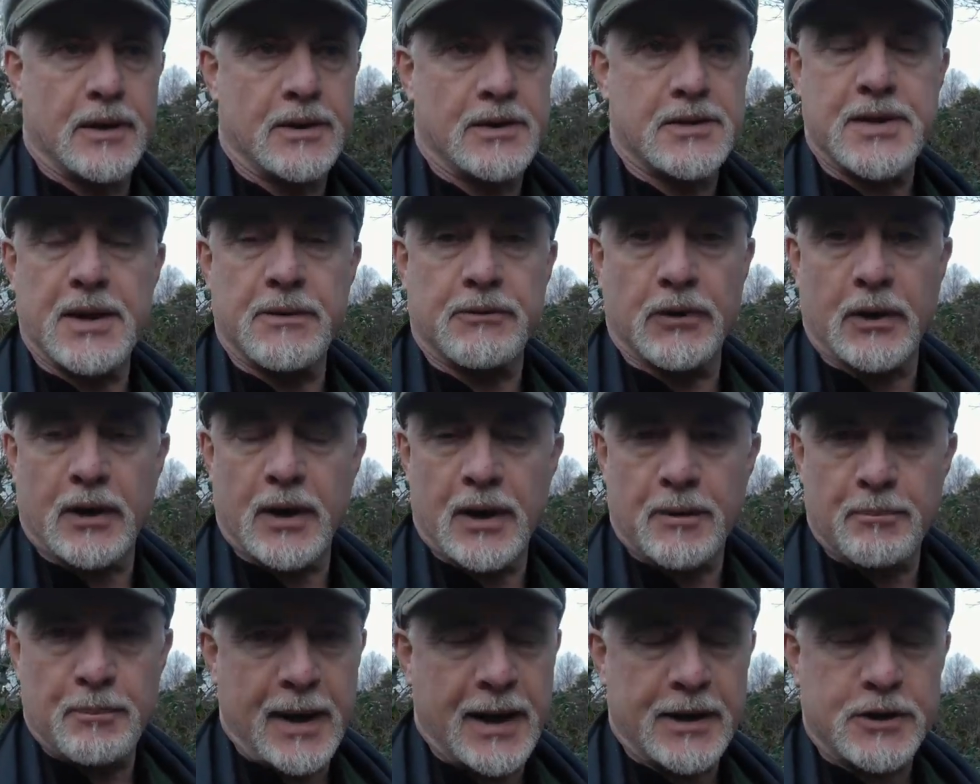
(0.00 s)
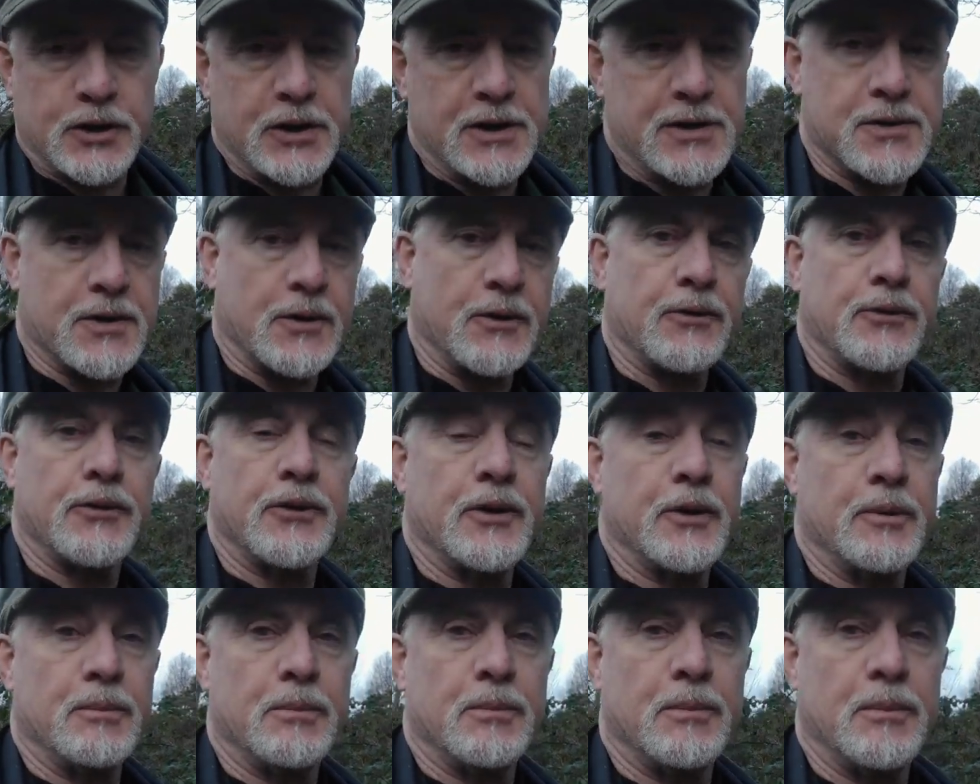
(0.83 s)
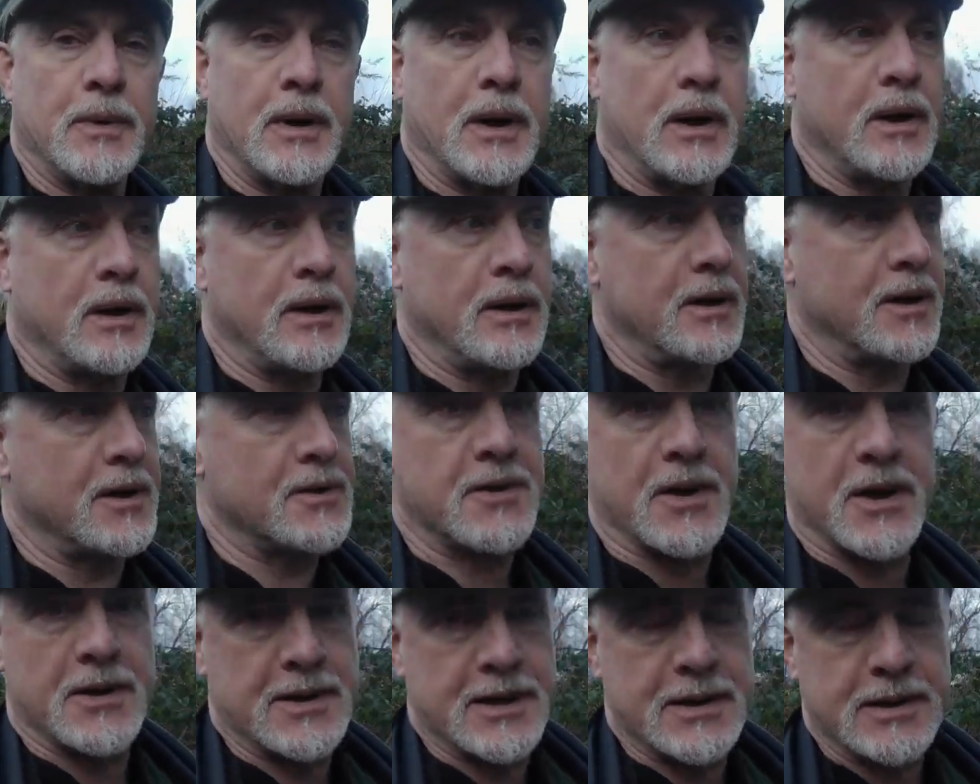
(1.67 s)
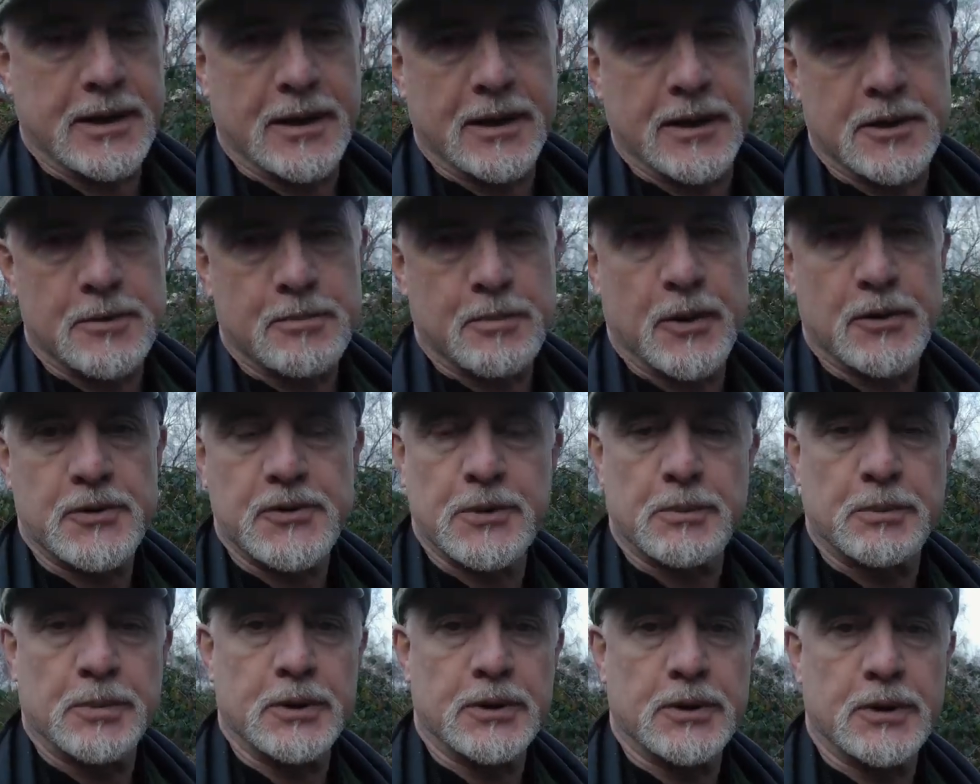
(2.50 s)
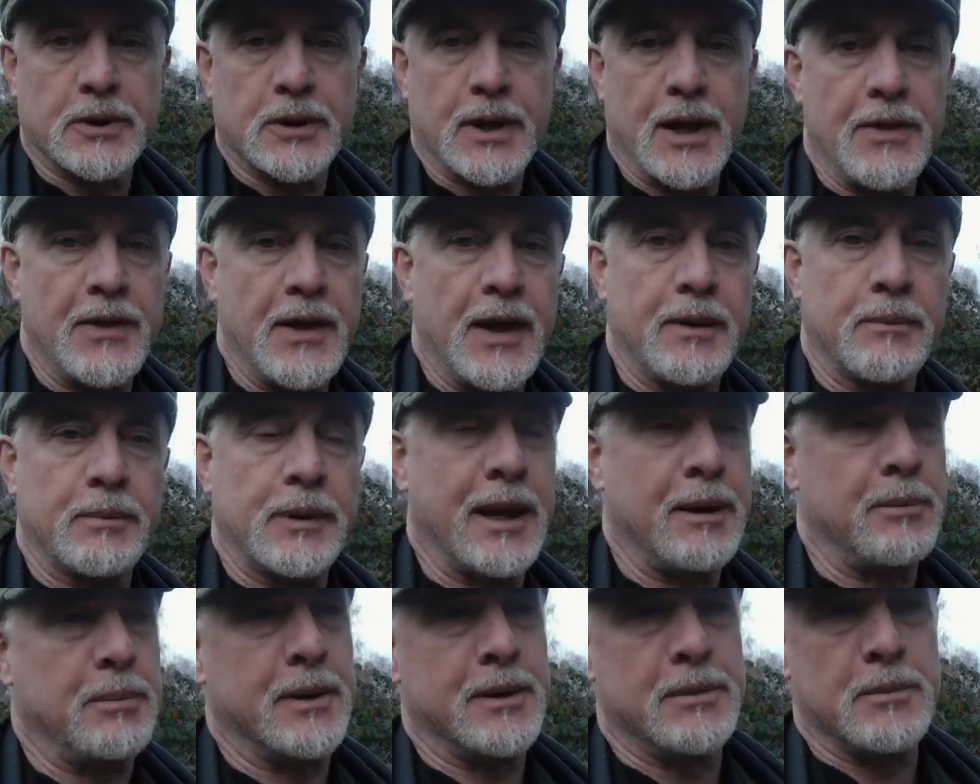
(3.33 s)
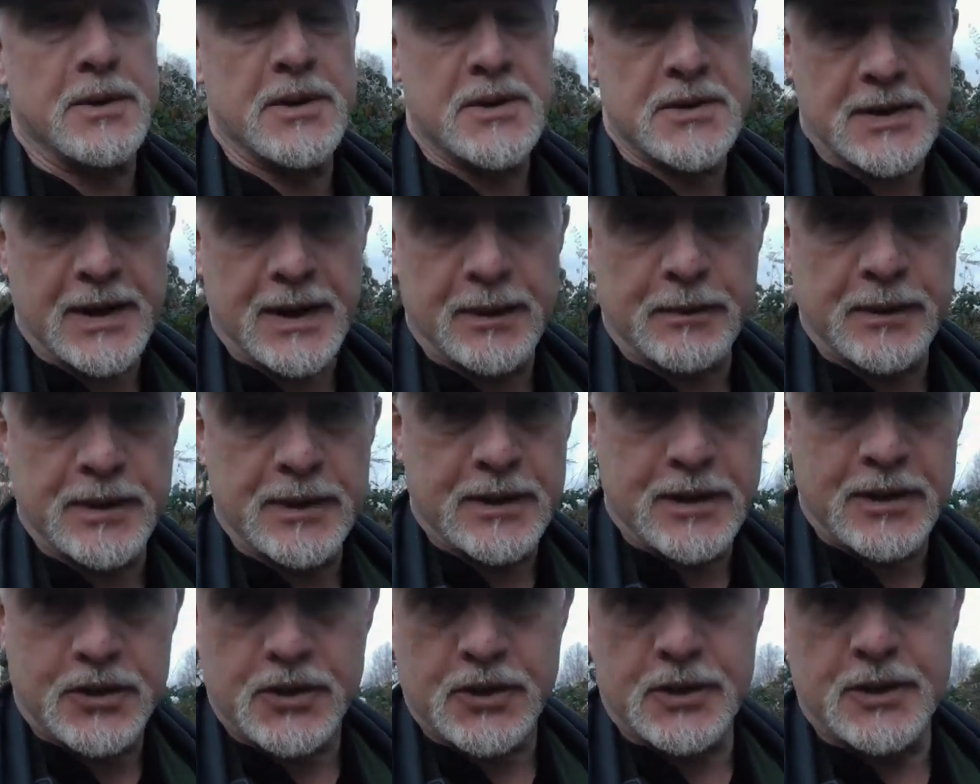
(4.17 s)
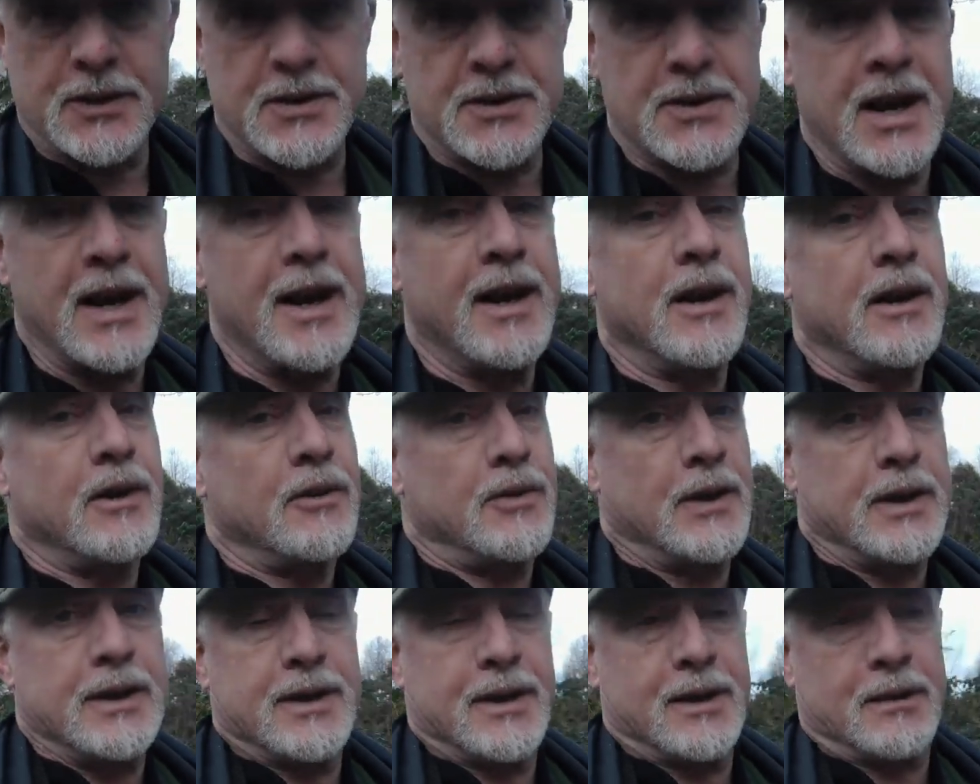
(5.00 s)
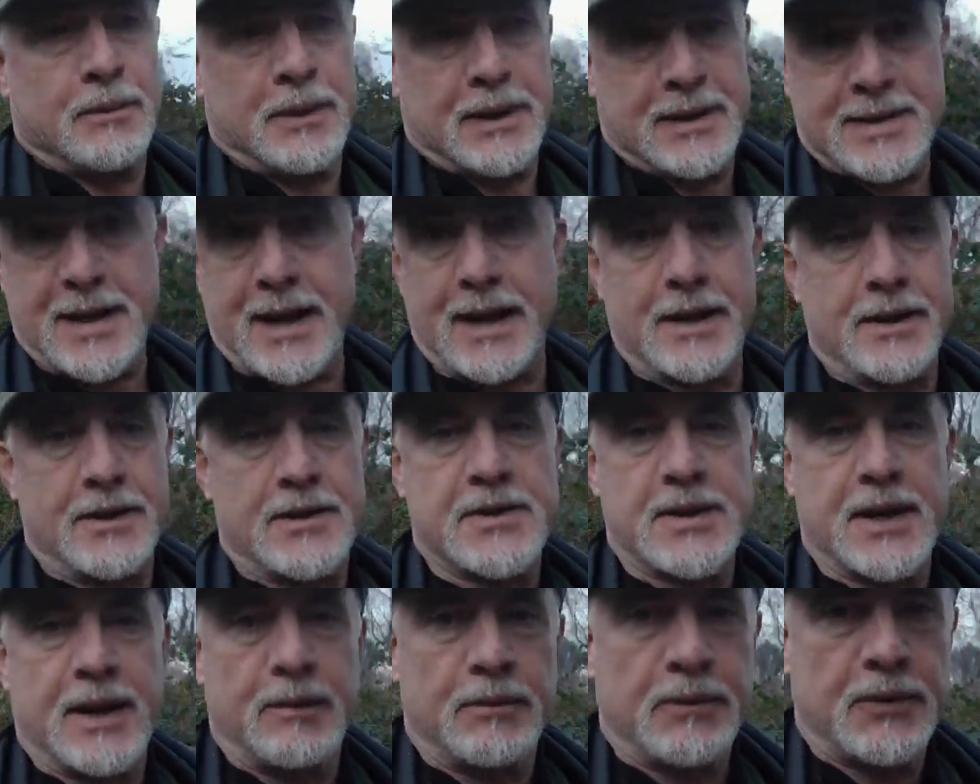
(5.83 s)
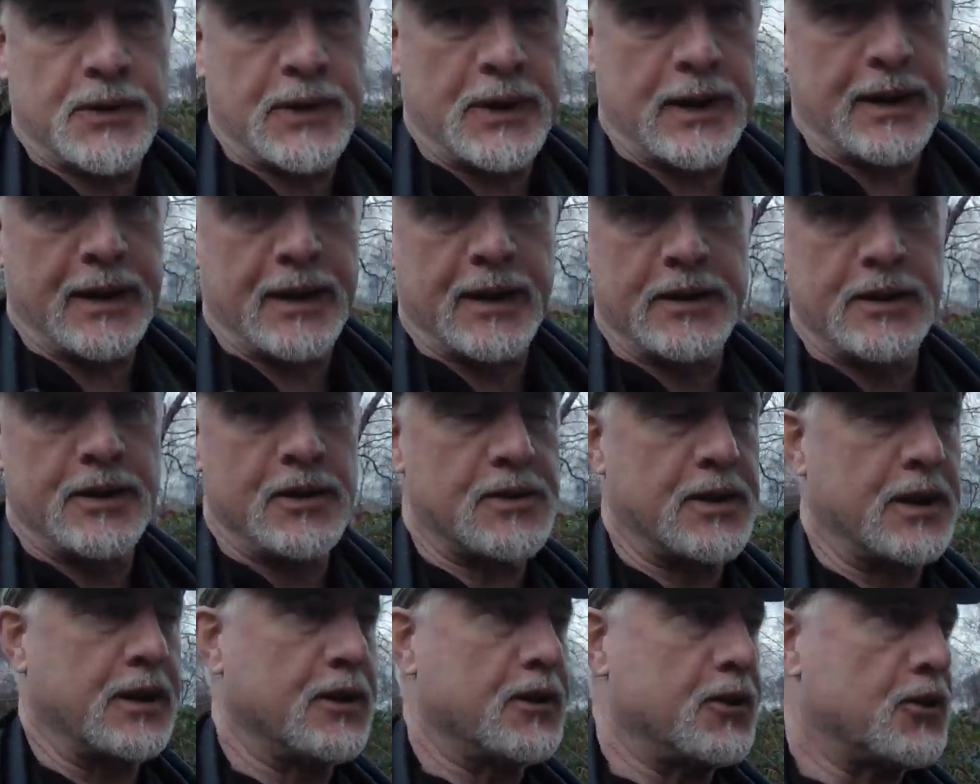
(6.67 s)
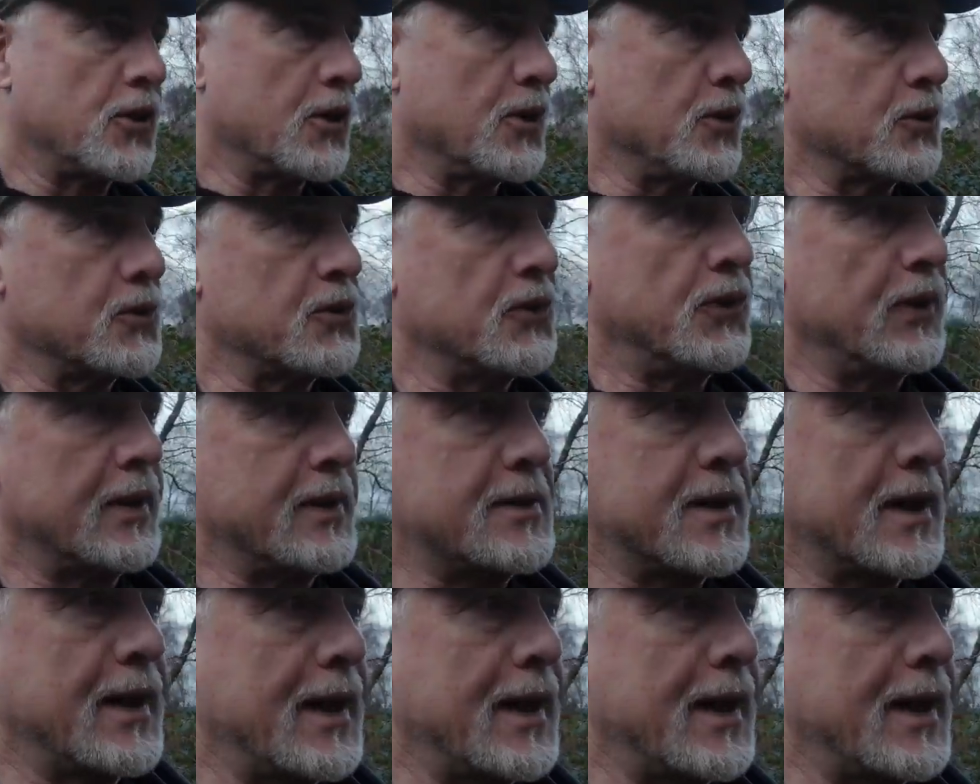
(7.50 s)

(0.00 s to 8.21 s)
several batches of them uh, as identical as possible and then keeping them in the same conditions, feeding them exactly the same thing and using controls and things